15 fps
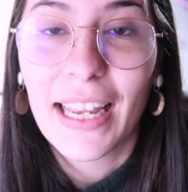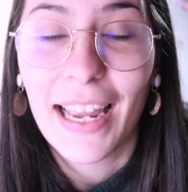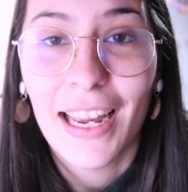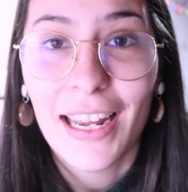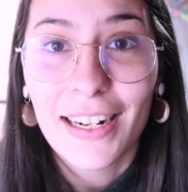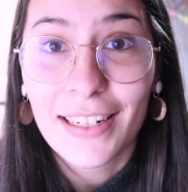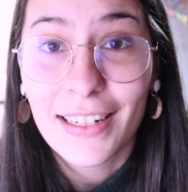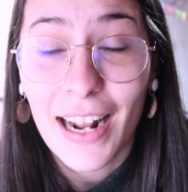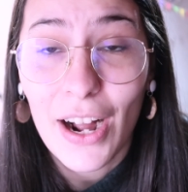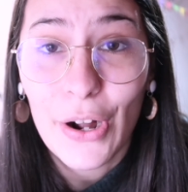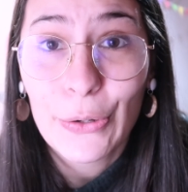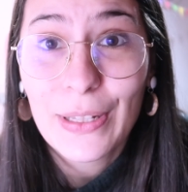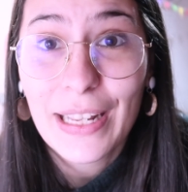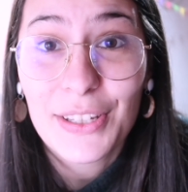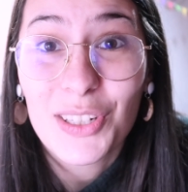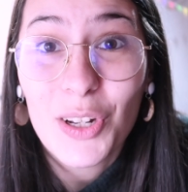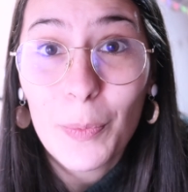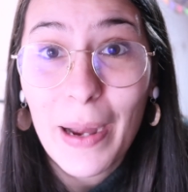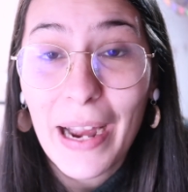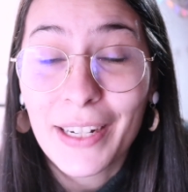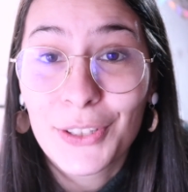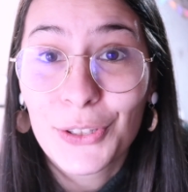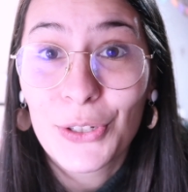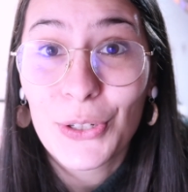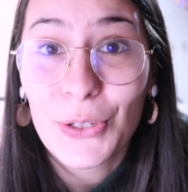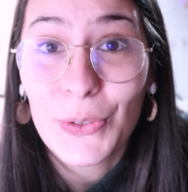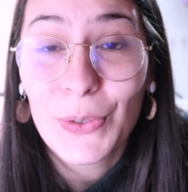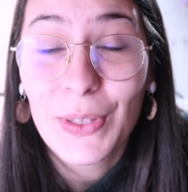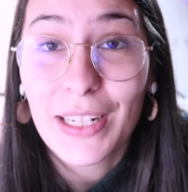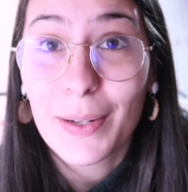And now let's go back
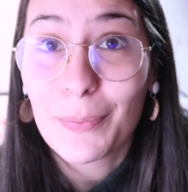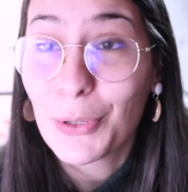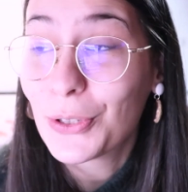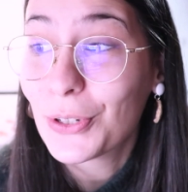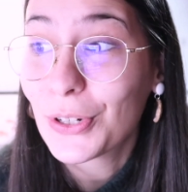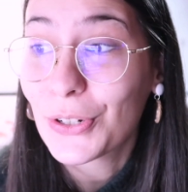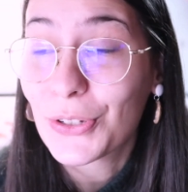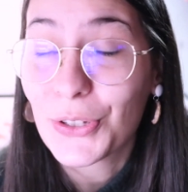to the computer